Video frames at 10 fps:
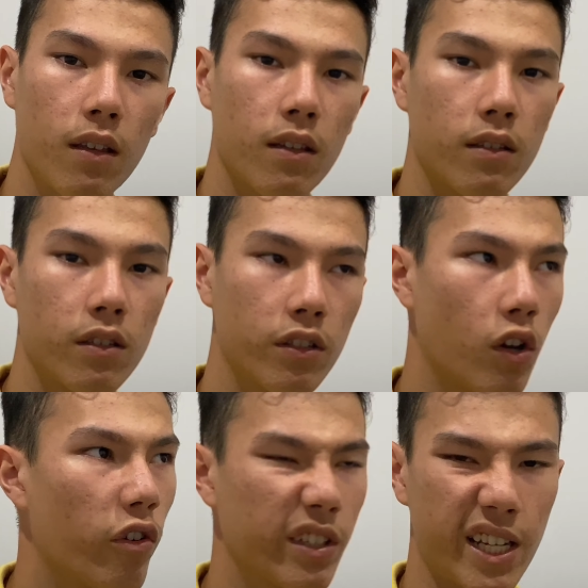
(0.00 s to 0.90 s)
since the
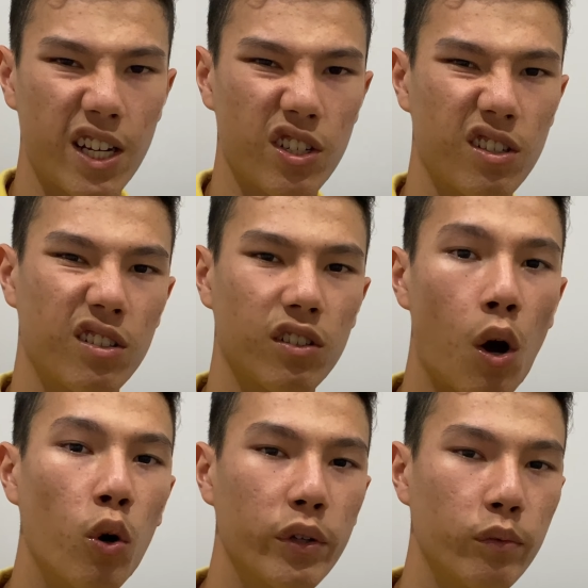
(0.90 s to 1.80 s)
orientation, you
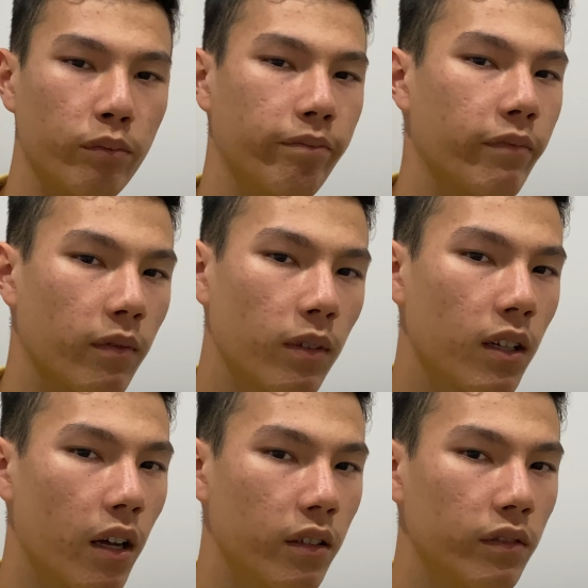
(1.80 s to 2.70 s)
hold it
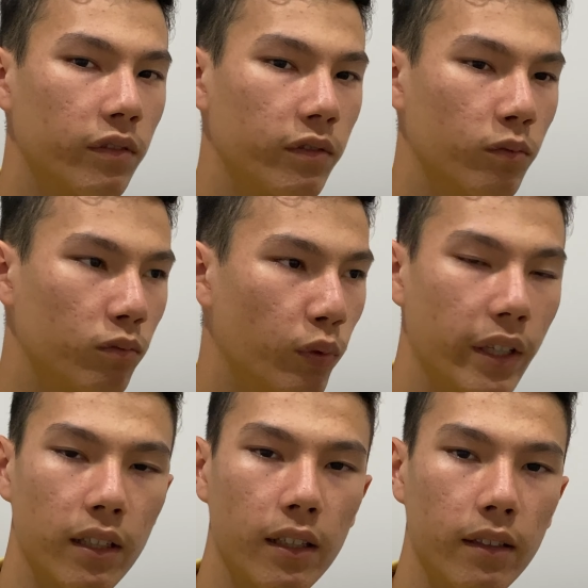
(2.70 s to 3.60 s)
kind of
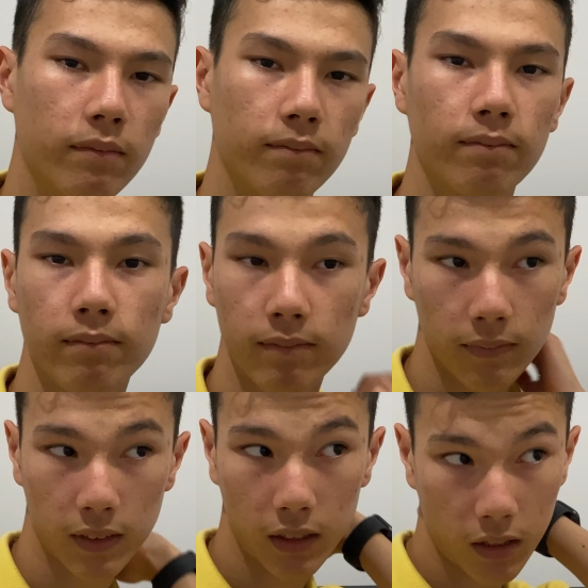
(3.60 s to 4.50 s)
weirdly.
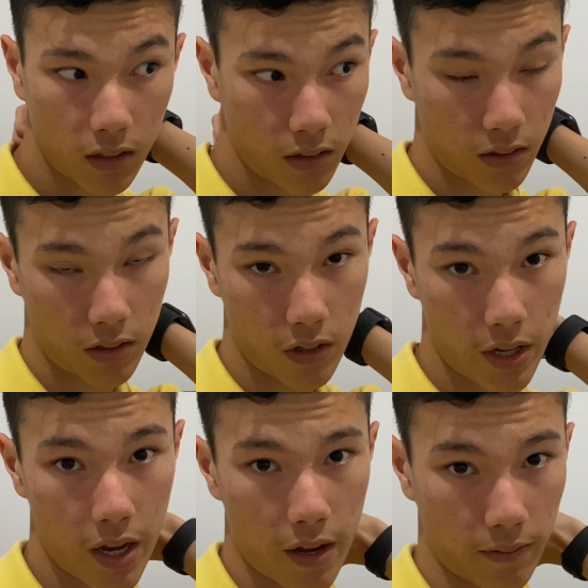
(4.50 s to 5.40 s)
So
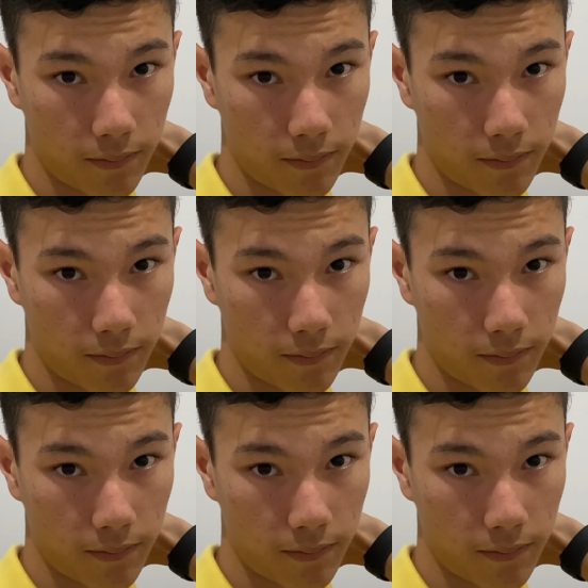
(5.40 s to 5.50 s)
yeah,